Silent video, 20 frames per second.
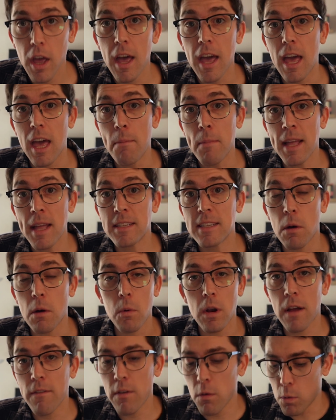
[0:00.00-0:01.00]
It means that
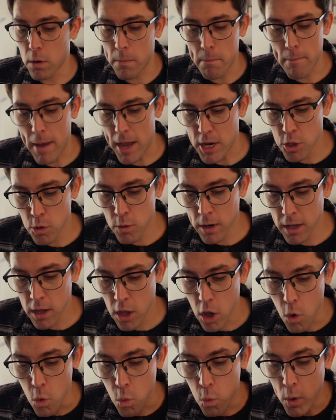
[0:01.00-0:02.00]
whatever we're
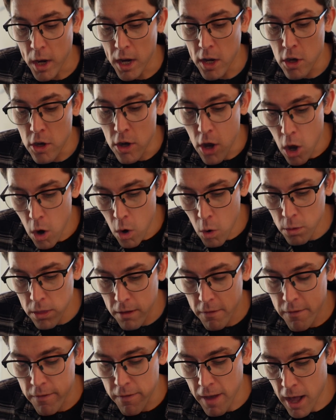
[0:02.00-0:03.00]
measuring, we know
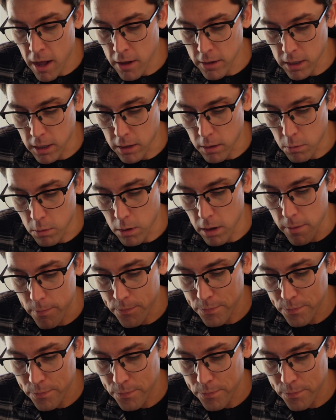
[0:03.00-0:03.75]
the value